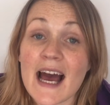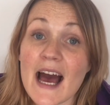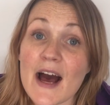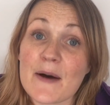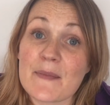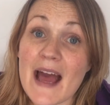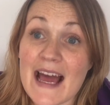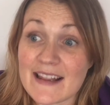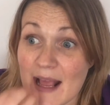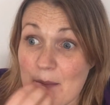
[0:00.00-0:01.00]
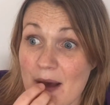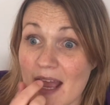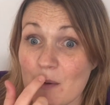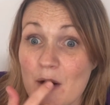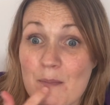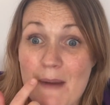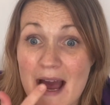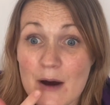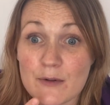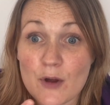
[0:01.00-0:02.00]
and they may well
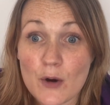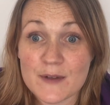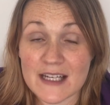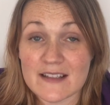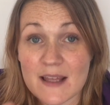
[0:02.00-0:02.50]
mouth objects,